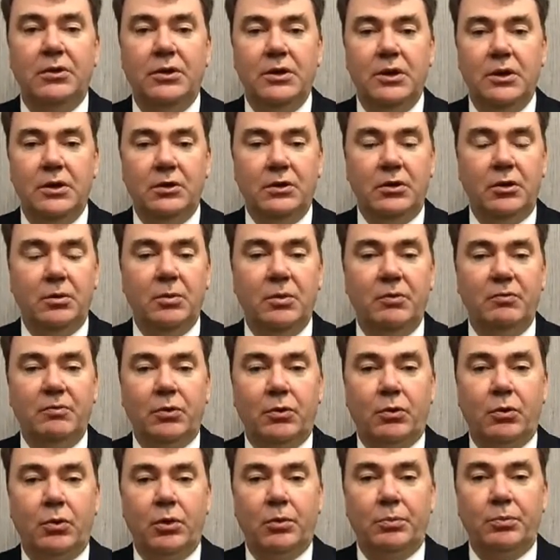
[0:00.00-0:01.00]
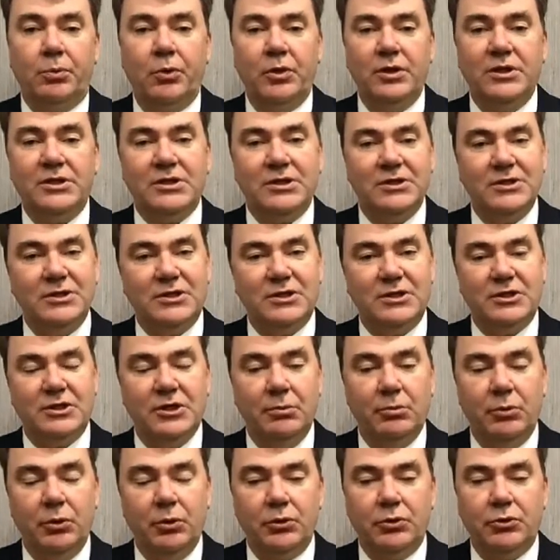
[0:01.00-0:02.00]
The income of the corporation,
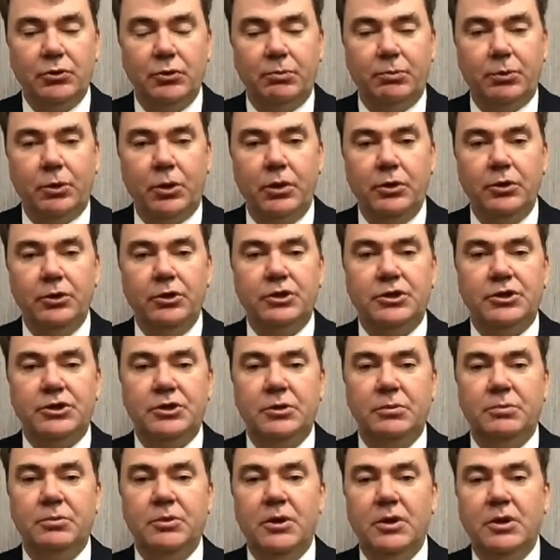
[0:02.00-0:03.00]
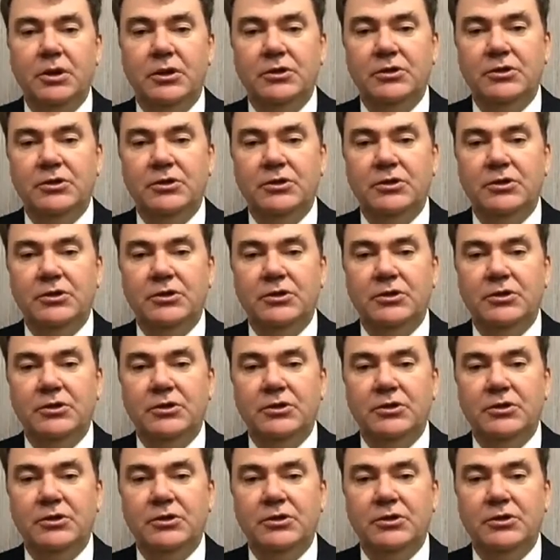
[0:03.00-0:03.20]
similar to a partnership,